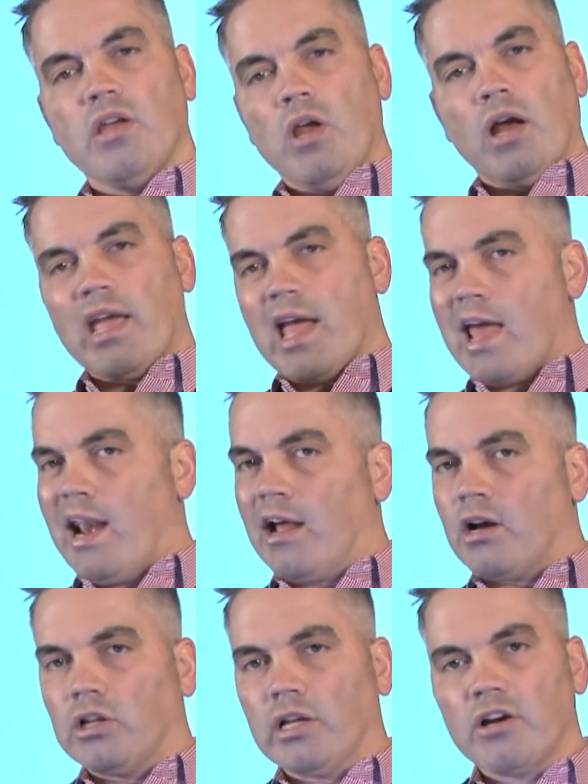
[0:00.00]
again,
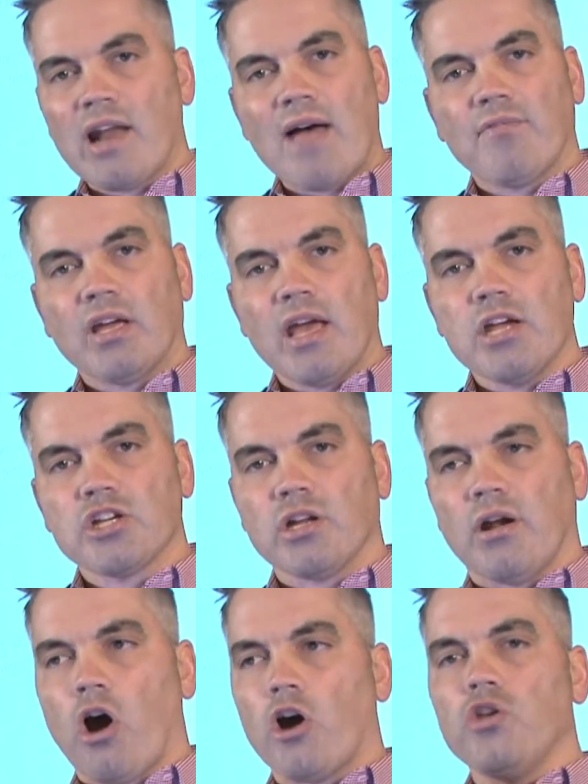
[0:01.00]
clear navigation.
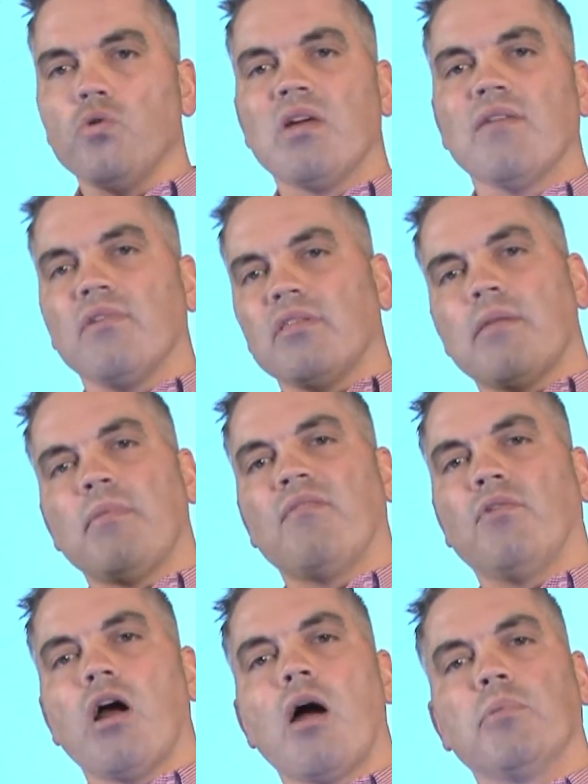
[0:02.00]
Are you giving them
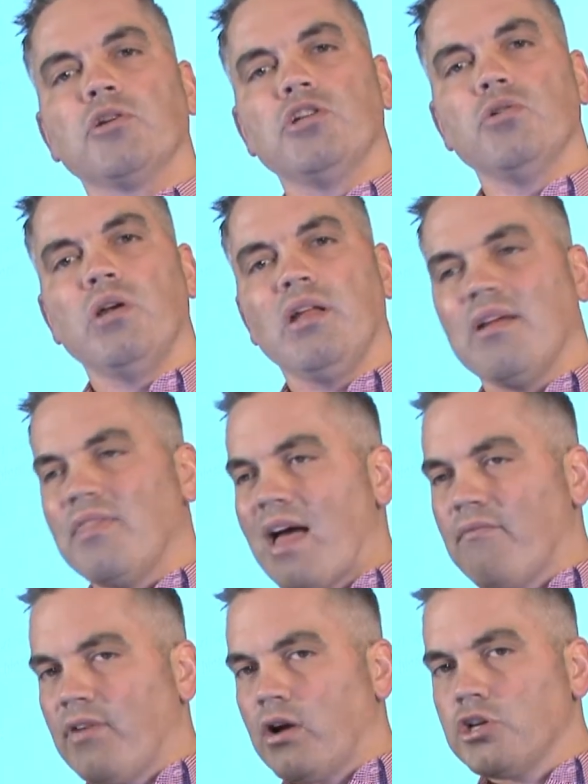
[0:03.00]
every opportunity in that
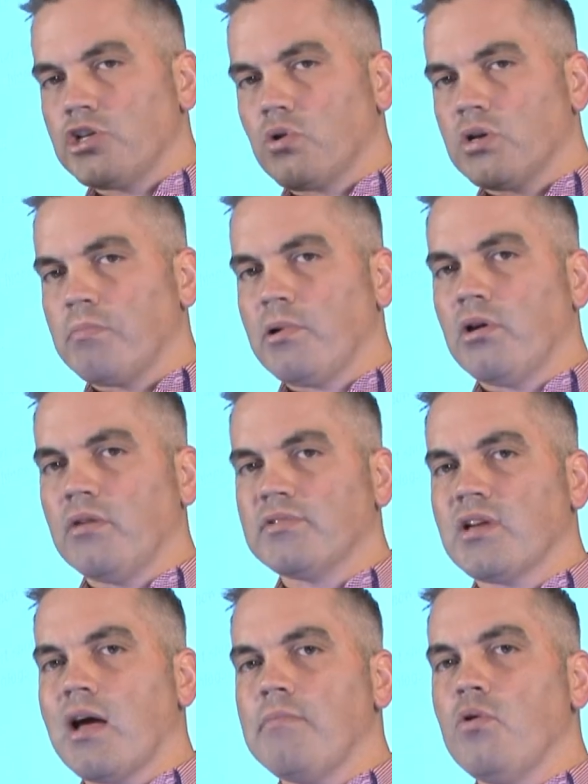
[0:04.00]
very short period of
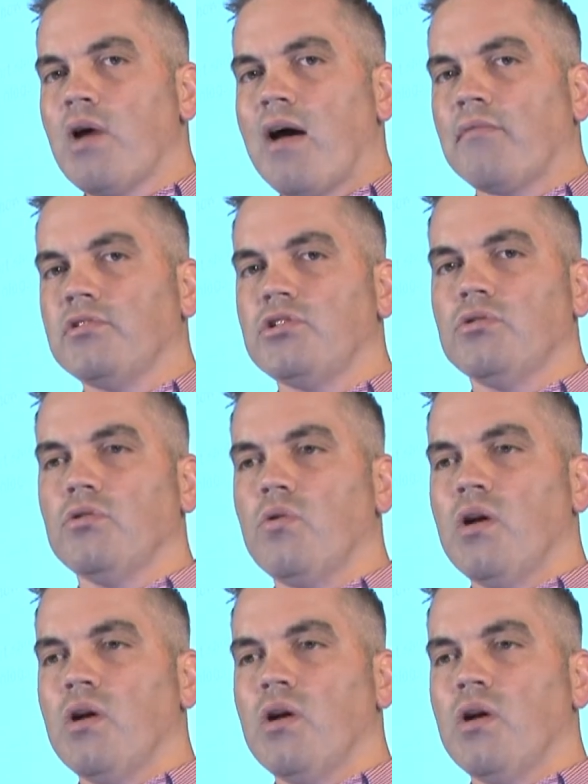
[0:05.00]
time you have to